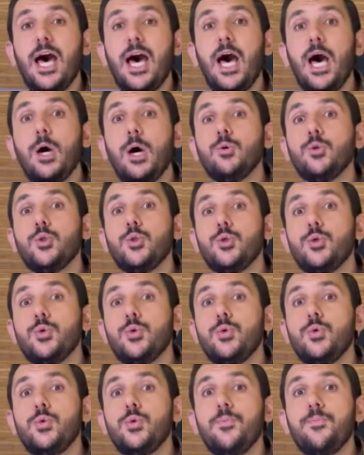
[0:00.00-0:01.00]
how
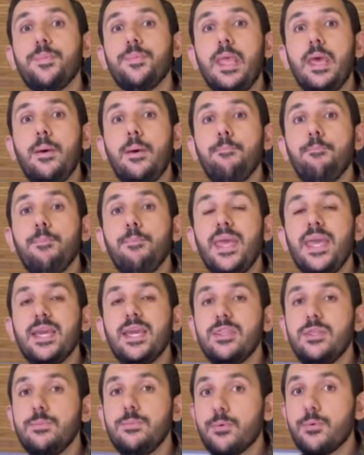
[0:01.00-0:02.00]
to
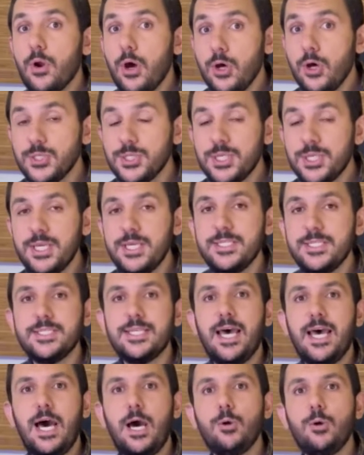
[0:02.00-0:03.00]
make the
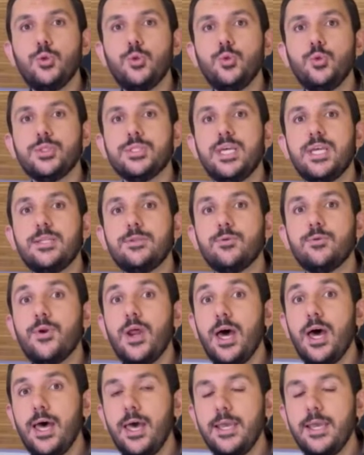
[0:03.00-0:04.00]
process, how to
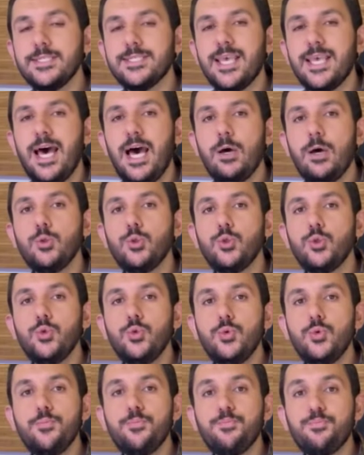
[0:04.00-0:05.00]
standardize, how
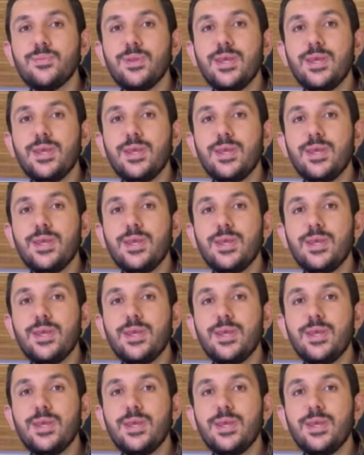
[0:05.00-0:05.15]
to